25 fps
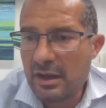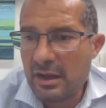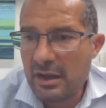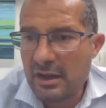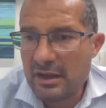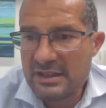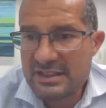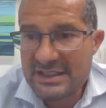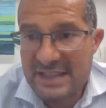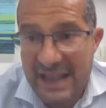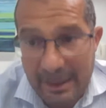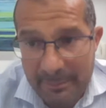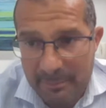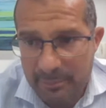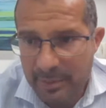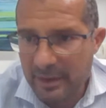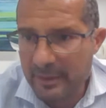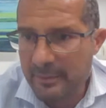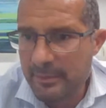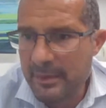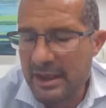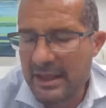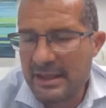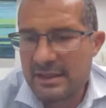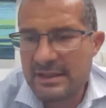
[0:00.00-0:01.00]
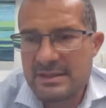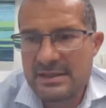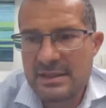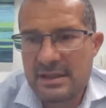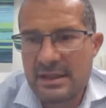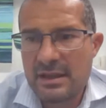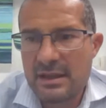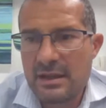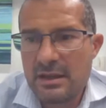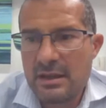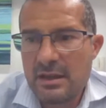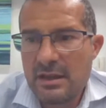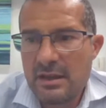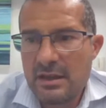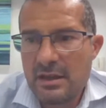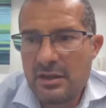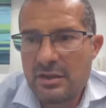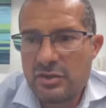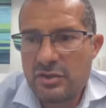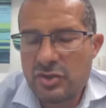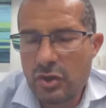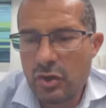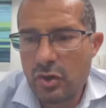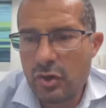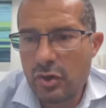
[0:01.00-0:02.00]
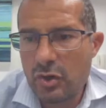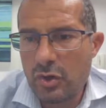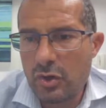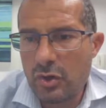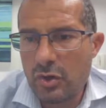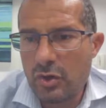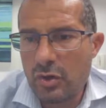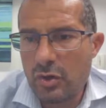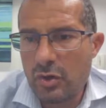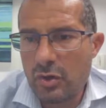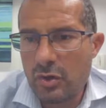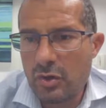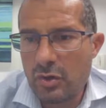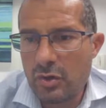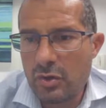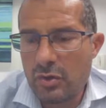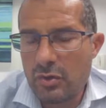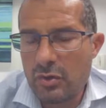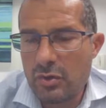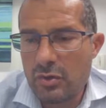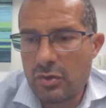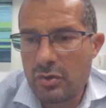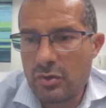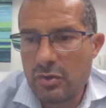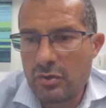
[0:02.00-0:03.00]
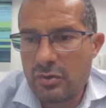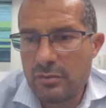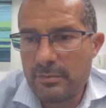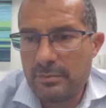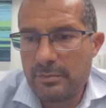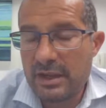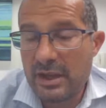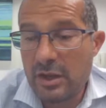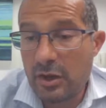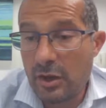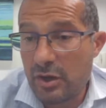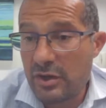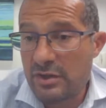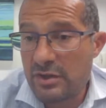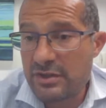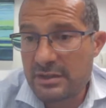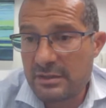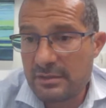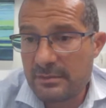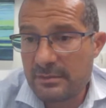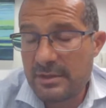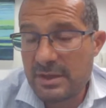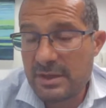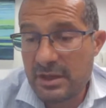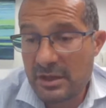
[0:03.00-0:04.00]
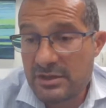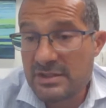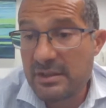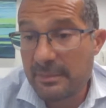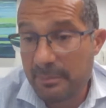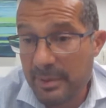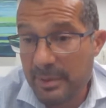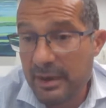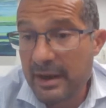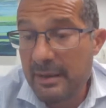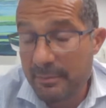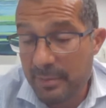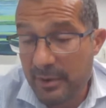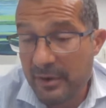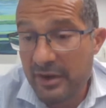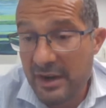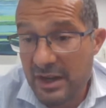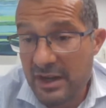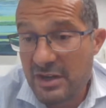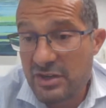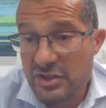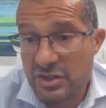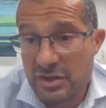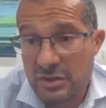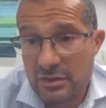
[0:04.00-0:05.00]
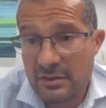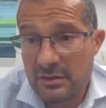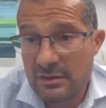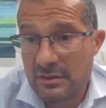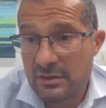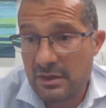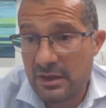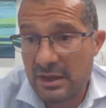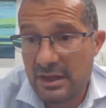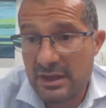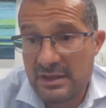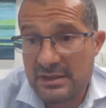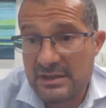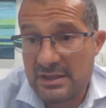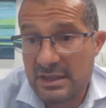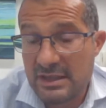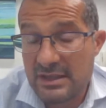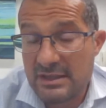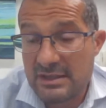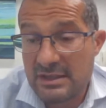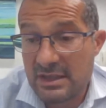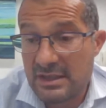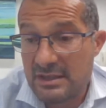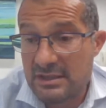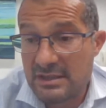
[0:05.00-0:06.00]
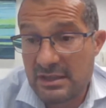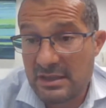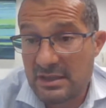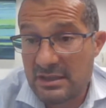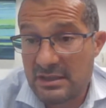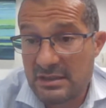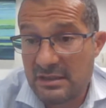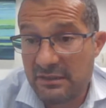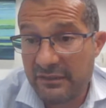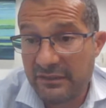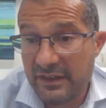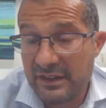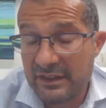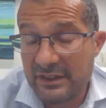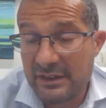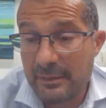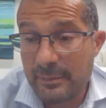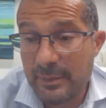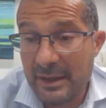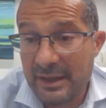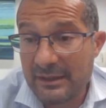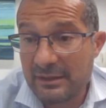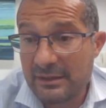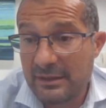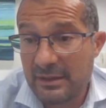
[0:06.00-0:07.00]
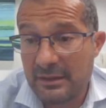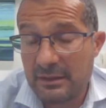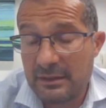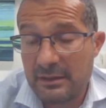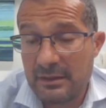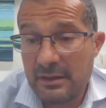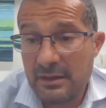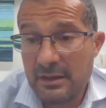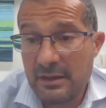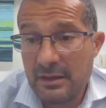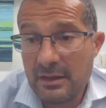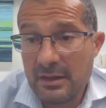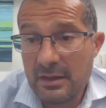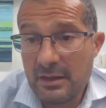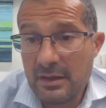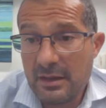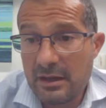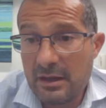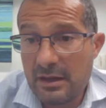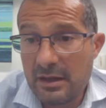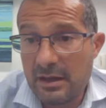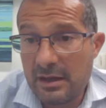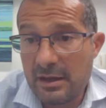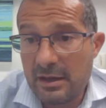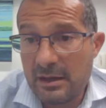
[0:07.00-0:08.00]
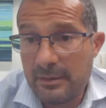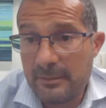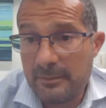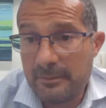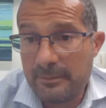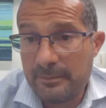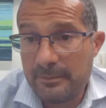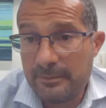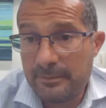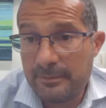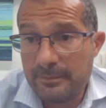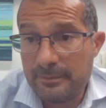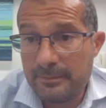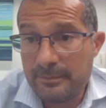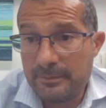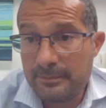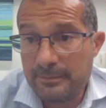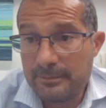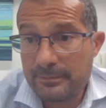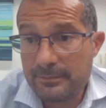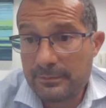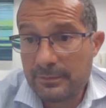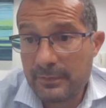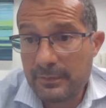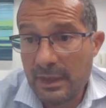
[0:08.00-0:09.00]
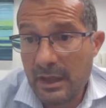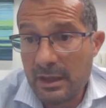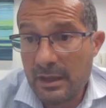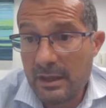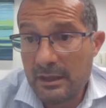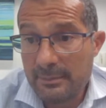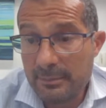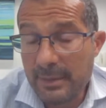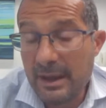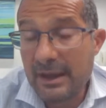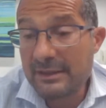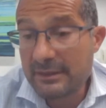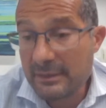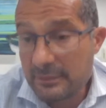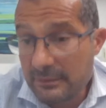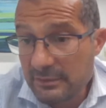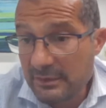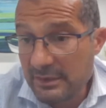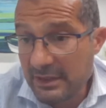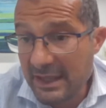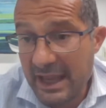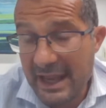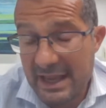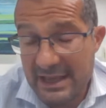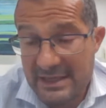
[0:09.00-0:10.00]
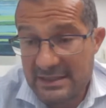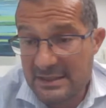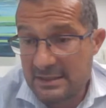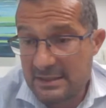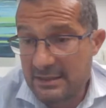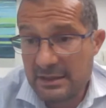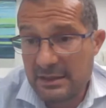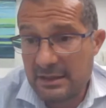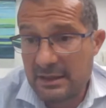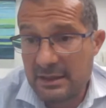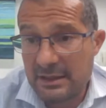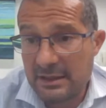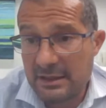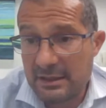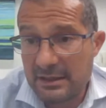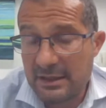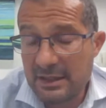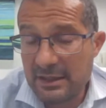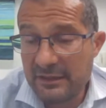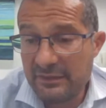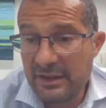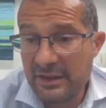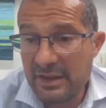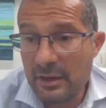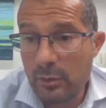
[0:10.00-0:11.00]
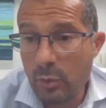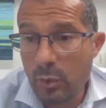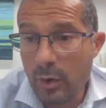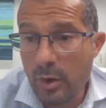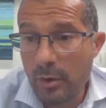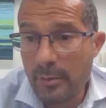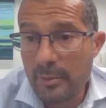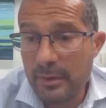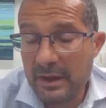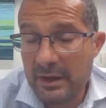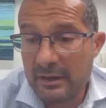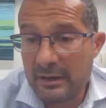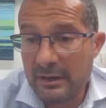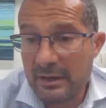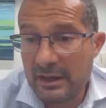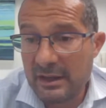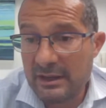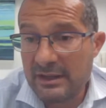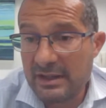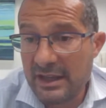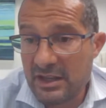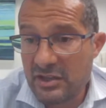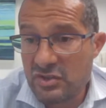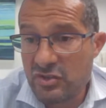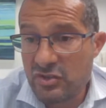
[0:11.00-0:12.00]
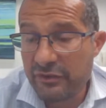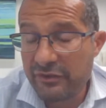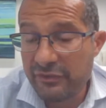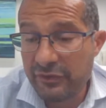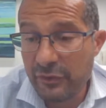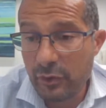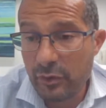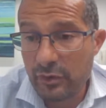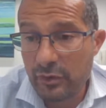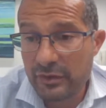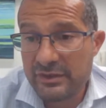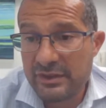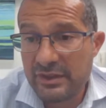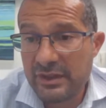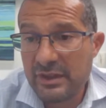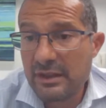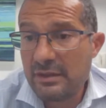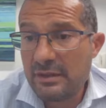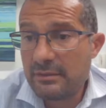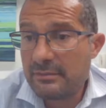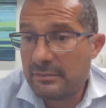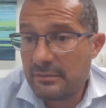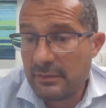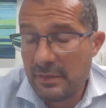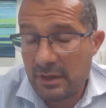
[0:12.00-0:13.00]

supplements. So because the preparation is fundamental. But yes, even a woman at the age of 40